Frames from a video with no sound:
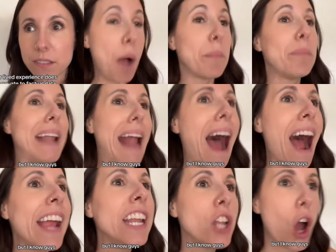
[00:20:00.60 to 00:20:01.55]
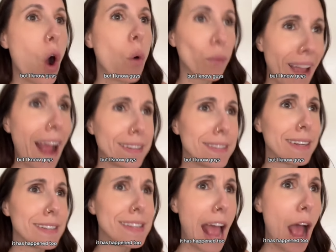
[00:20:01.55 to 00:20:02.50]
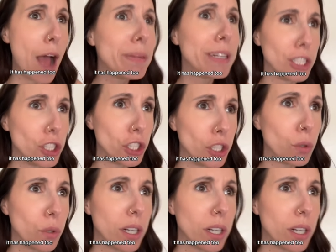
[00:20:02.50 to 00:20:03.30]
But I know guys that it's happened to.